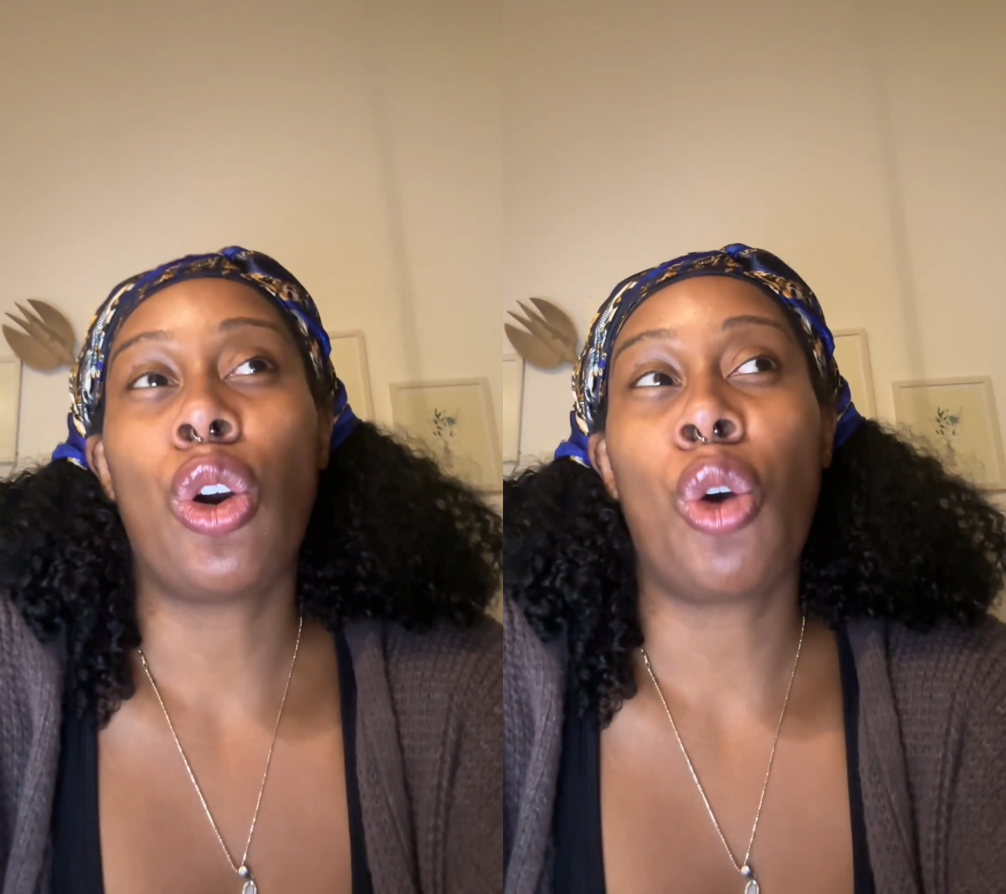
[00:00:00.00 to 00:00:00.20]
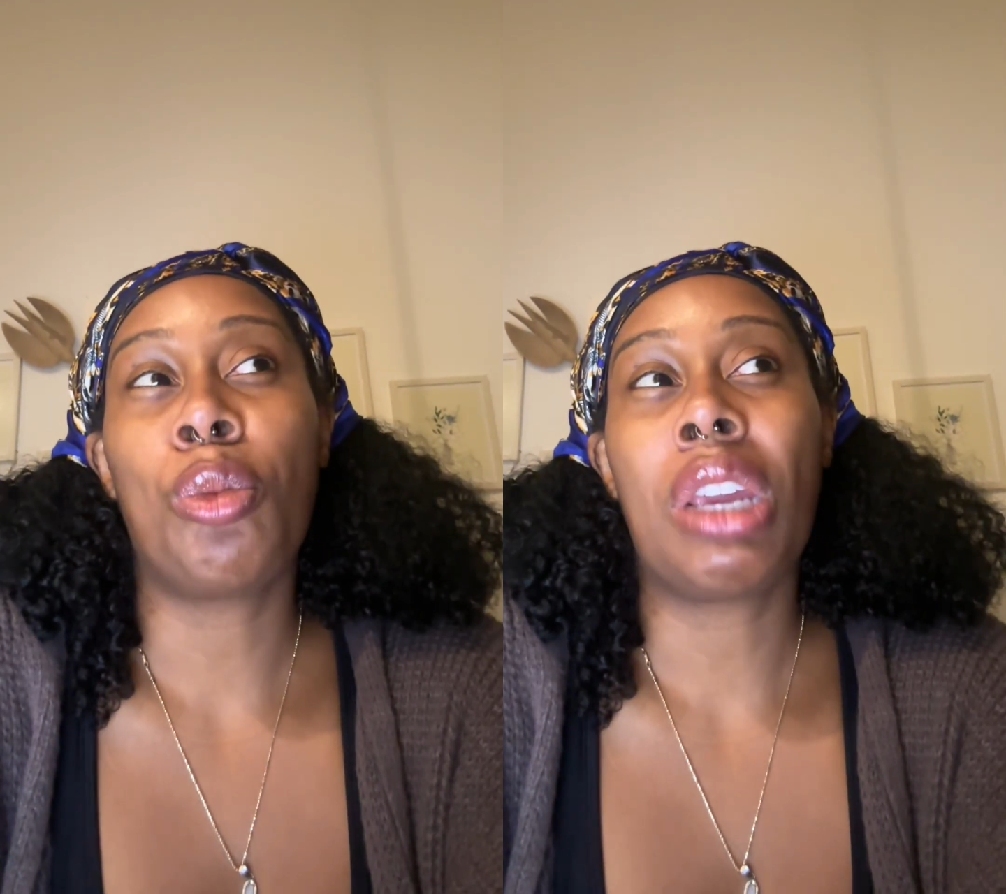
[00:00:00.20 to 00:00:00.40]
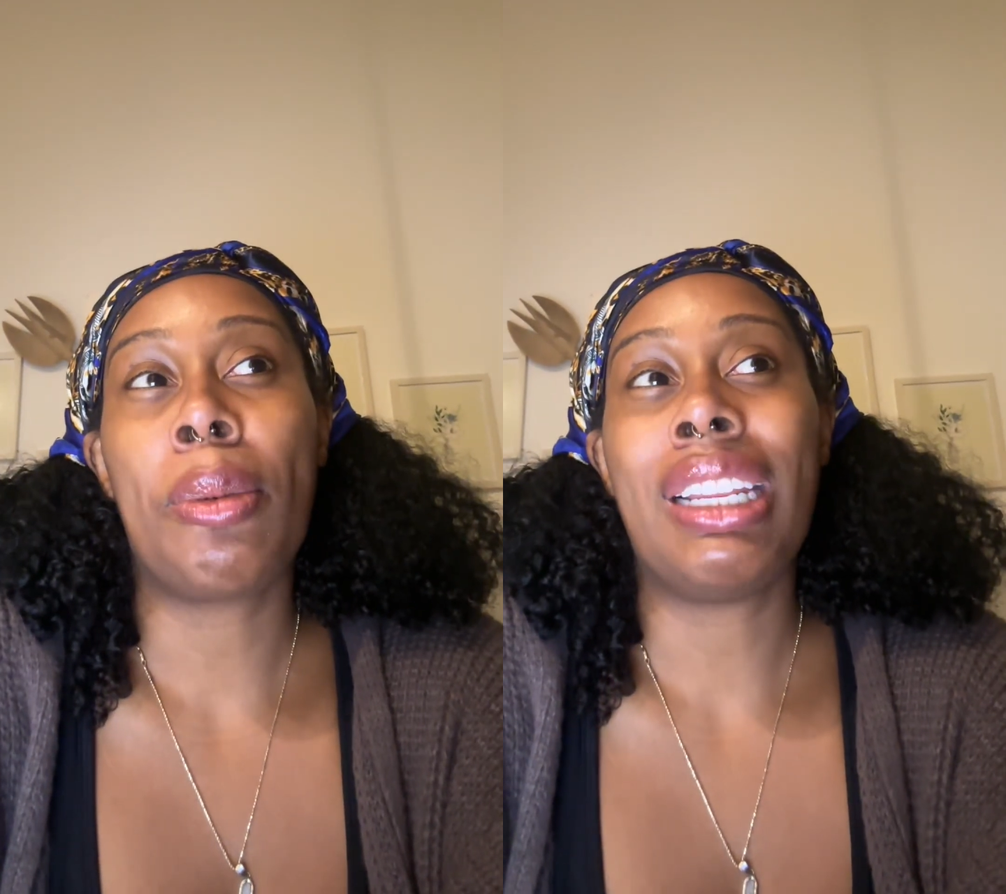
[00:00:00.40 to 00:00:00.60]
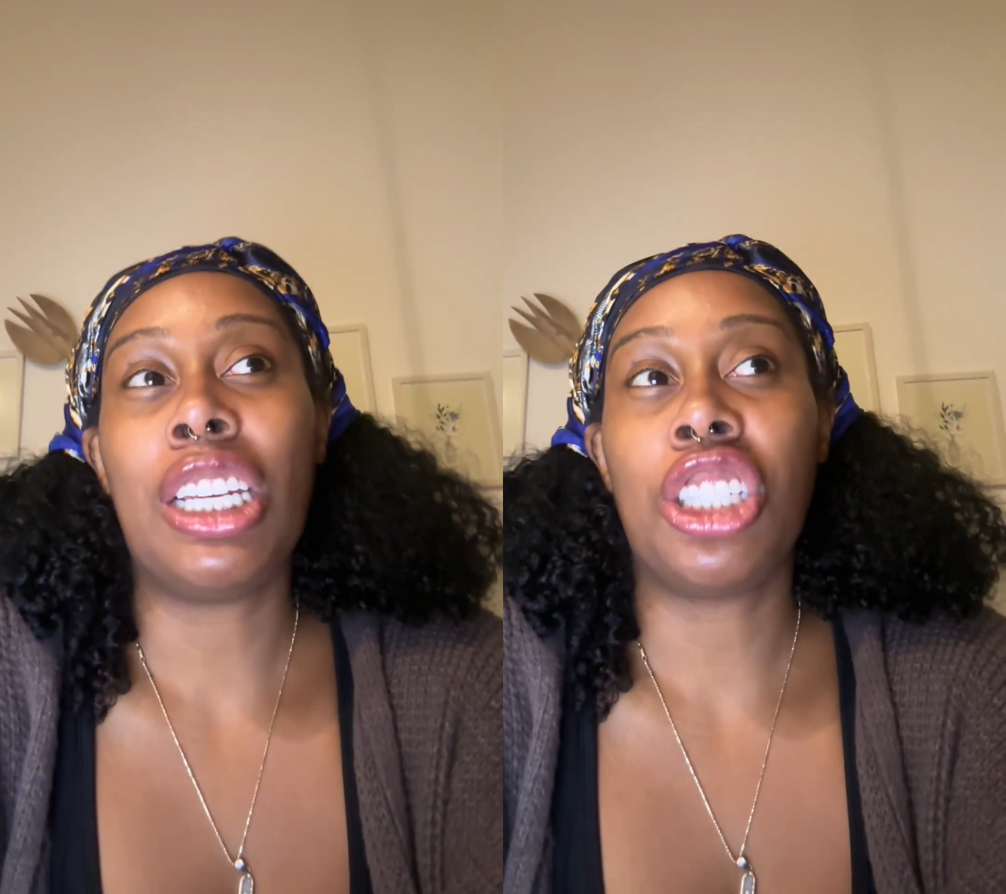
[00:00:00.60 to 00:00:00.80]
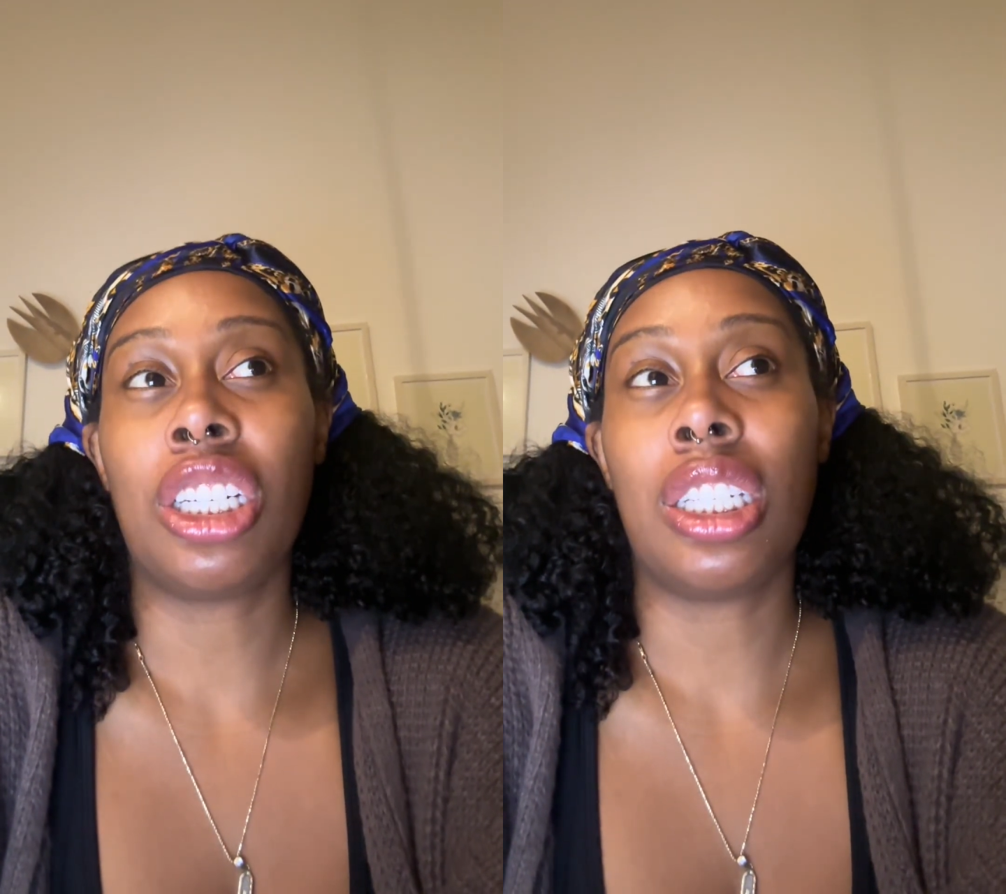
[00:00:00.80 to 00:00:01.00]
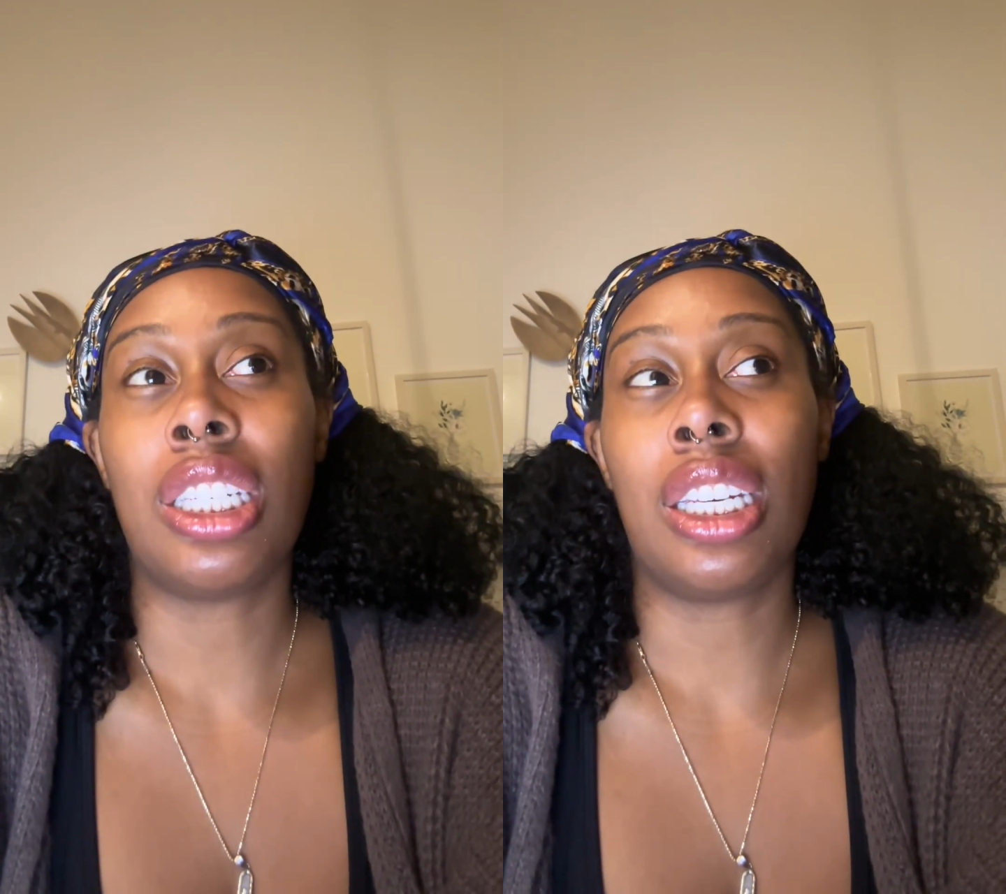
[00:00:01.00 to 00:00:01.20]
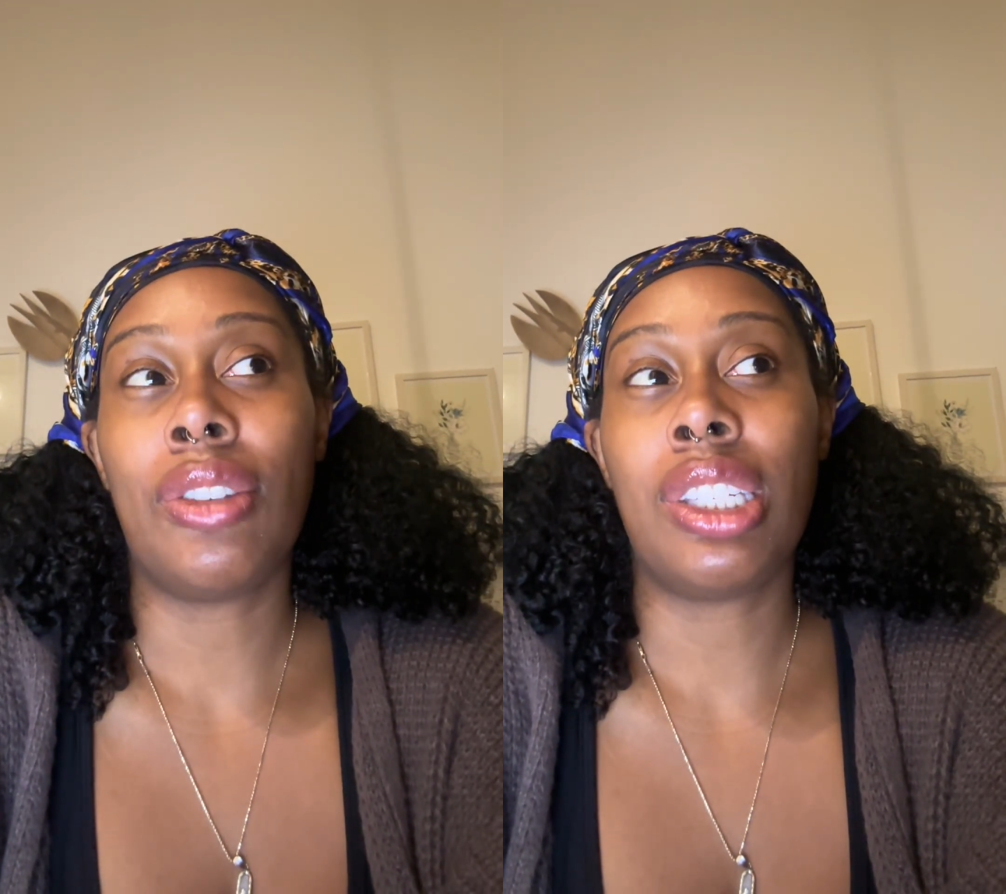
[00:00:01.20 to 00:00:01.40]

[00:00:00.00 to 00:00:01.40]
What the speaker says: OBM initiative